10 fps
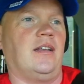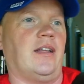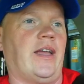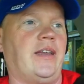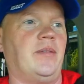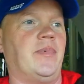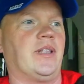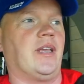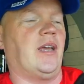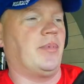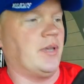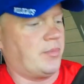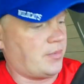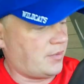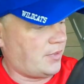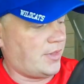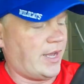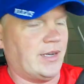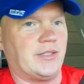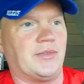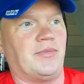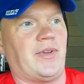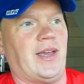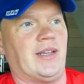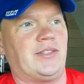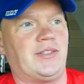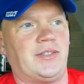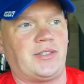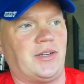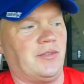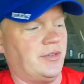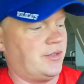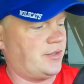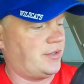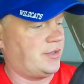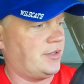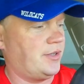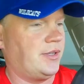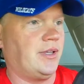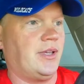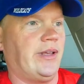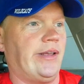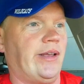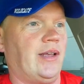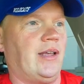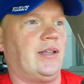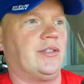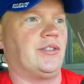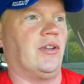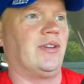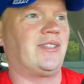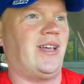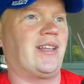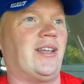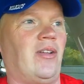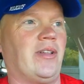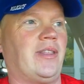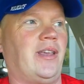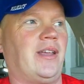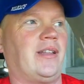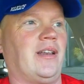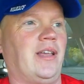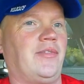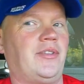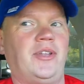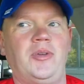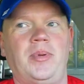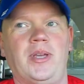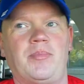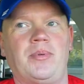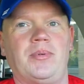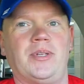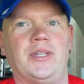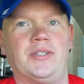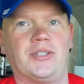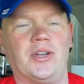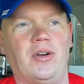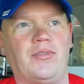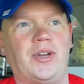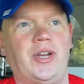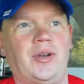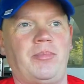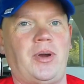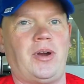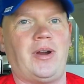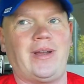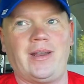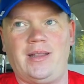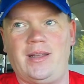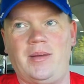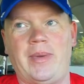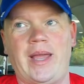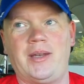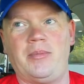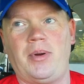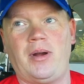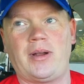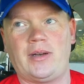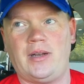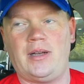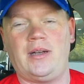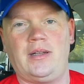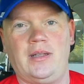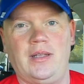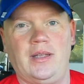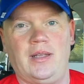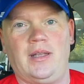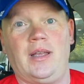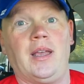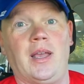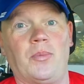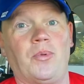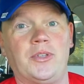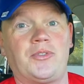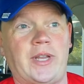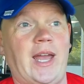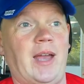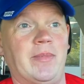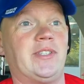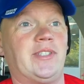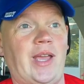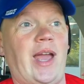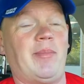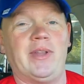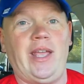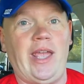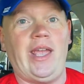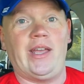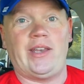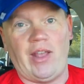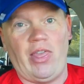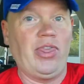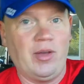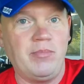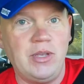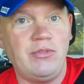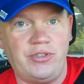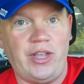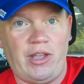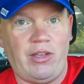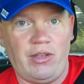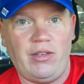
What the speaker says: You. Now, how do you beat that, people? That is some fast service. So it looks like the only thing left to do, people, is to go over here and park in the abandoned parking lot. And what's time? It's time to hit the music.